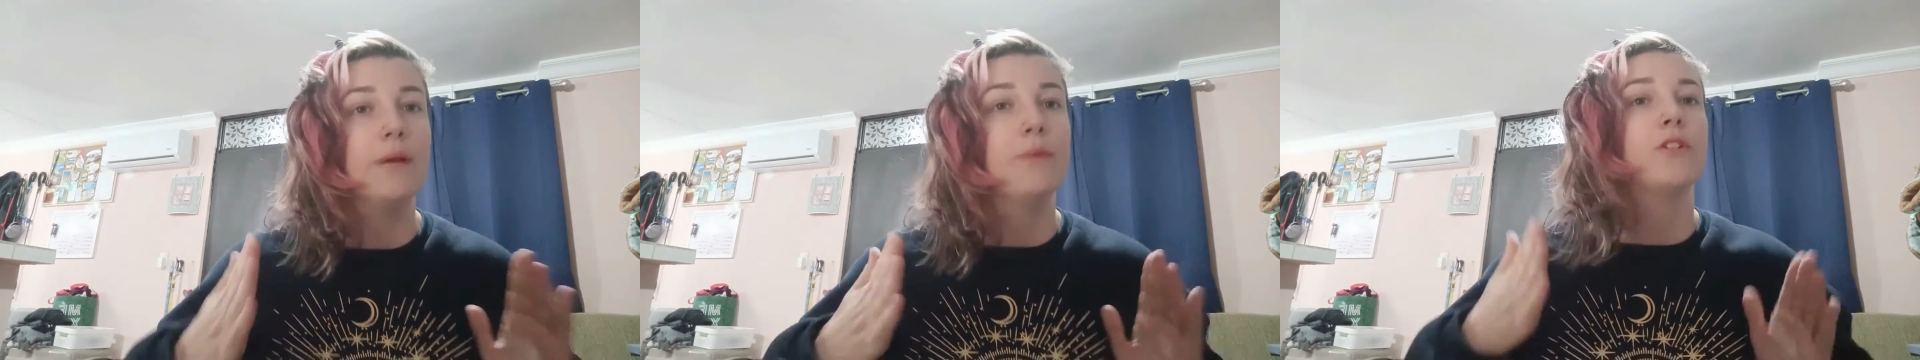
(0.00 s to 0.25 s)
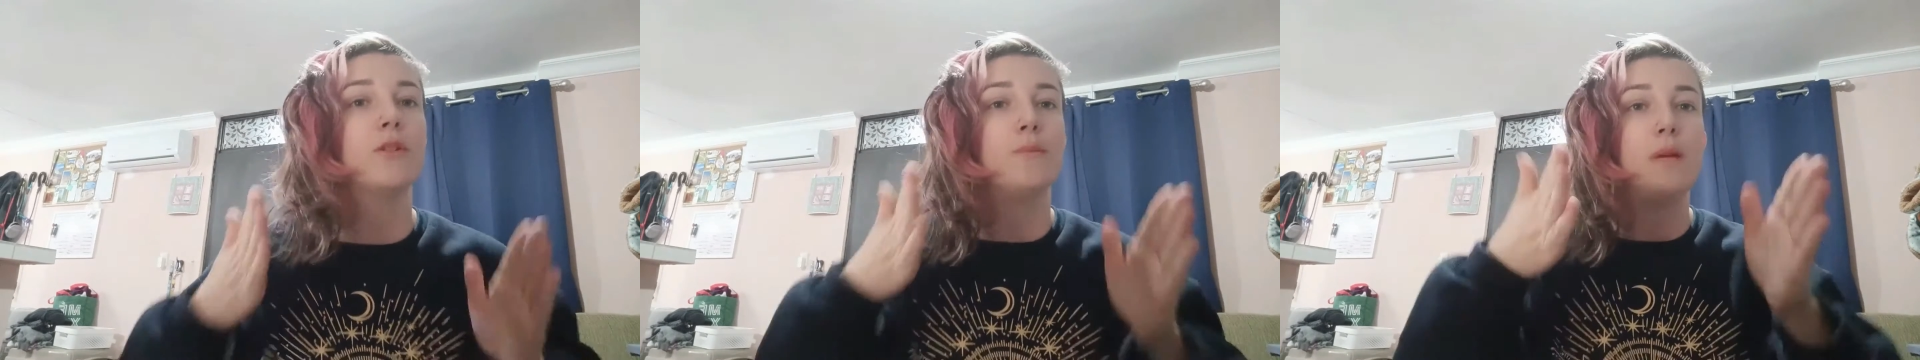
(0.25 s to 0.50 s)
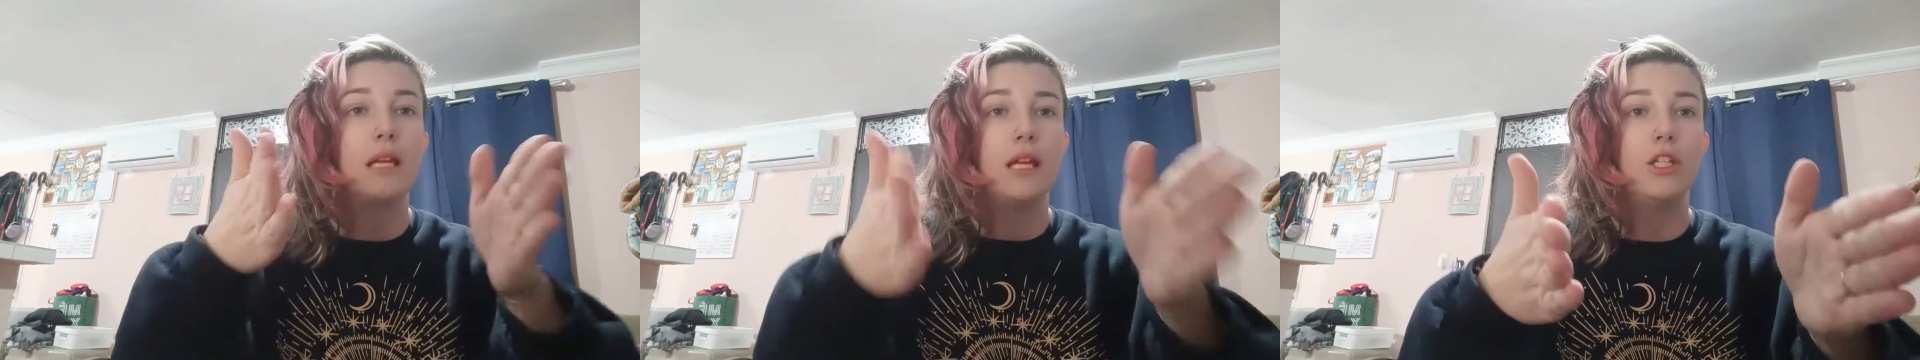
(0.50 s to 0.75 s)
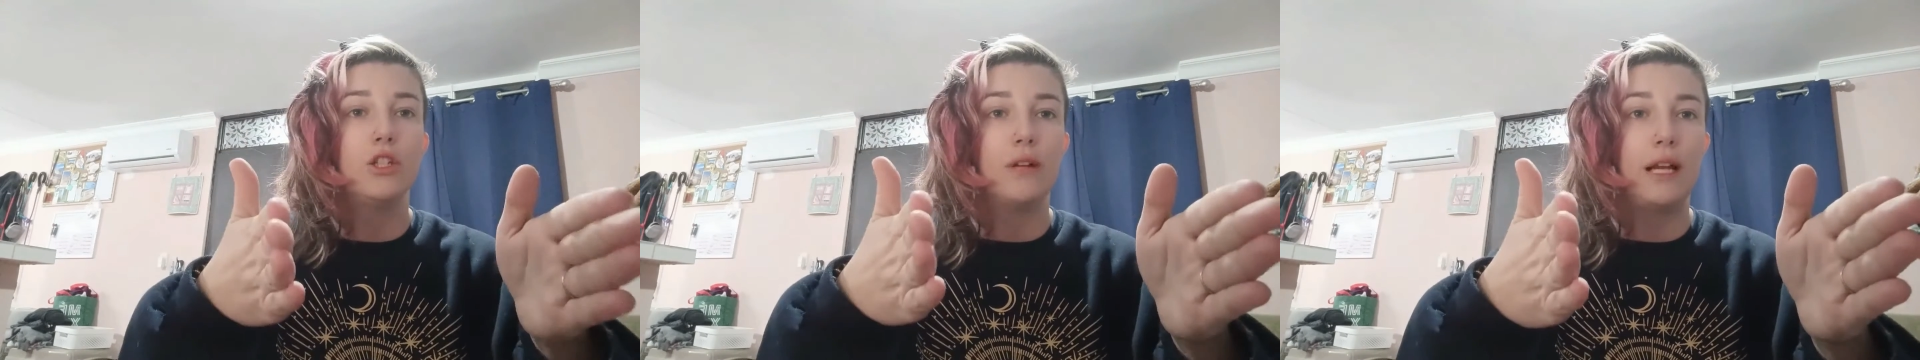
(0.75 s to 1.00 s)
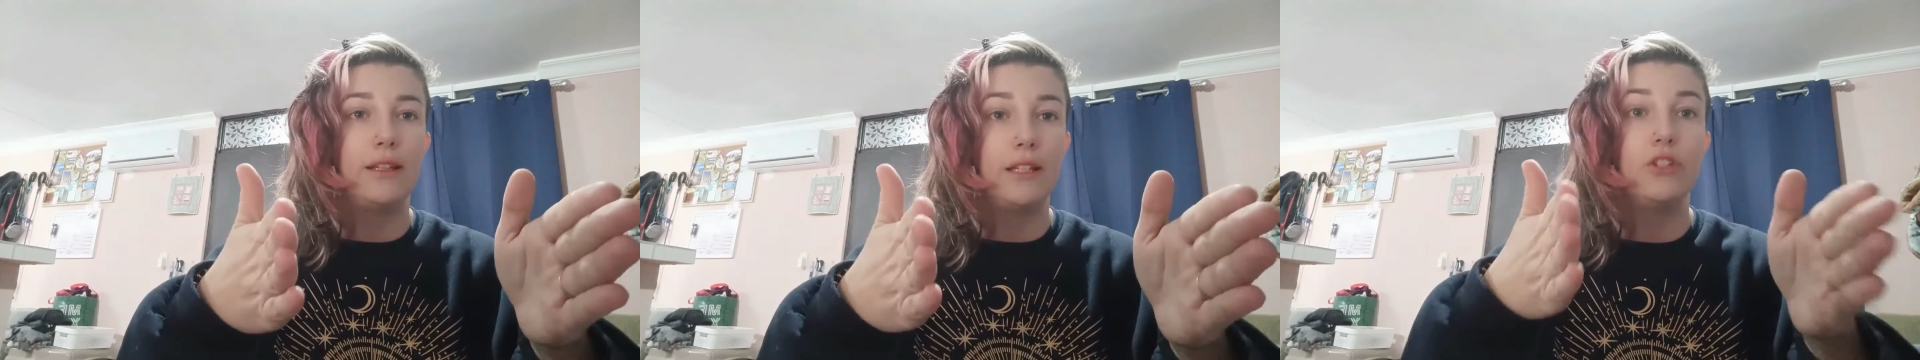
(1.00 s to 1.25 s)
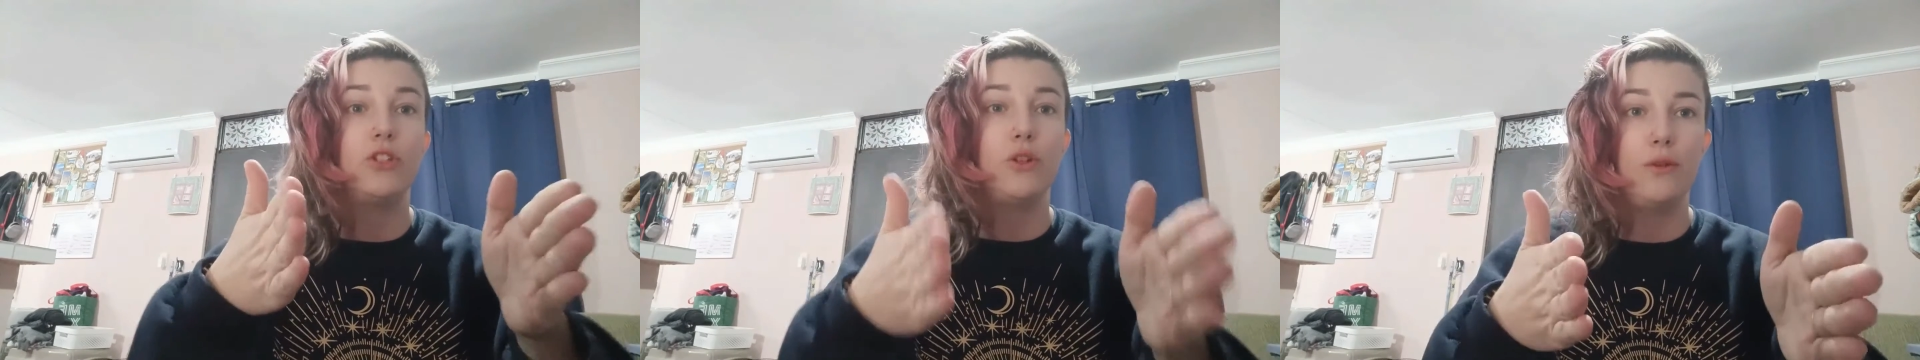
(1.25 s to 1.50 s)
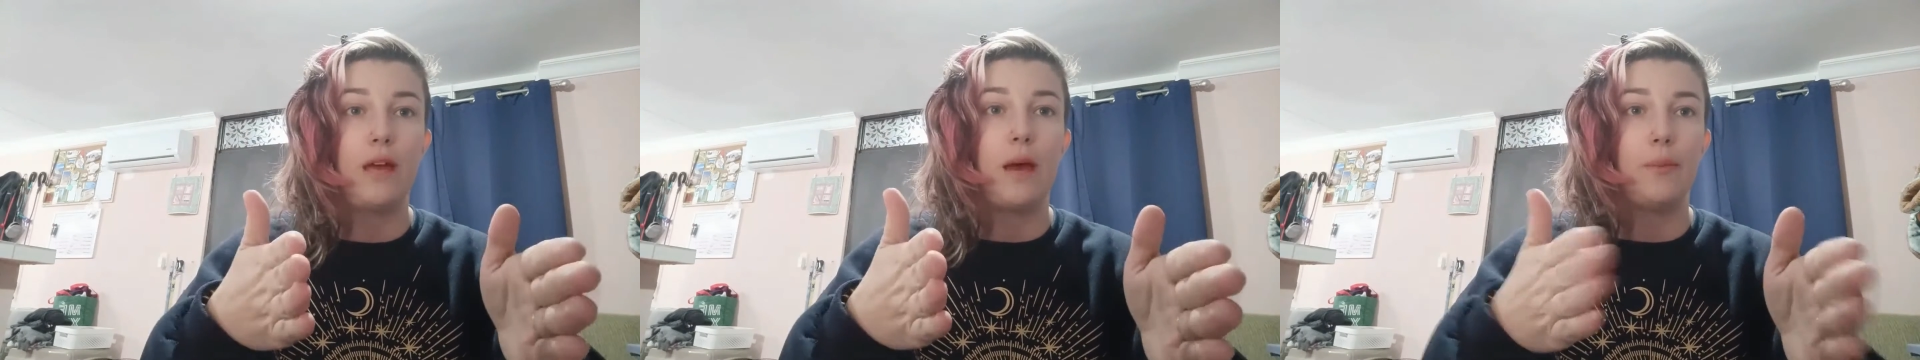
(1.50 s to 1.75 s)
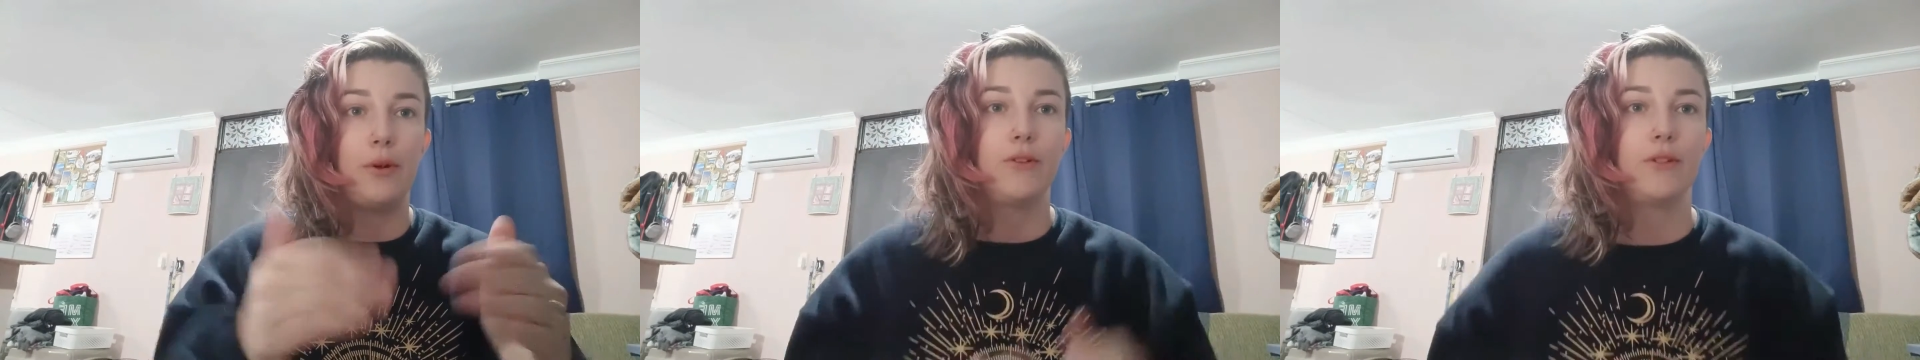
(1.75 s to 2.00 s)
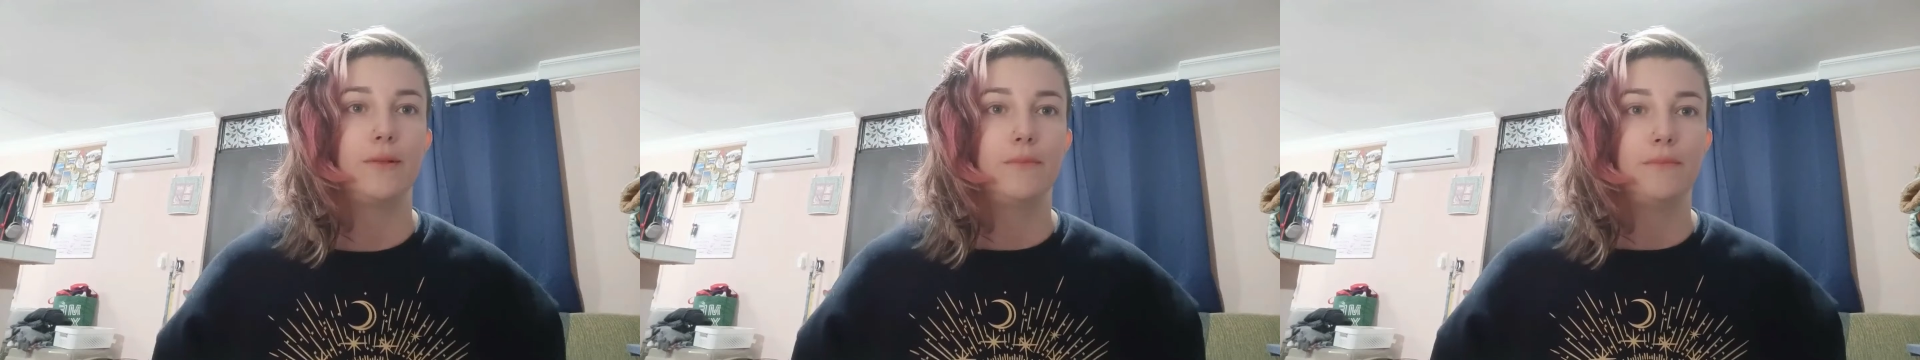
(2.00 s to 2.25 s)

and we're speaking directly to that person.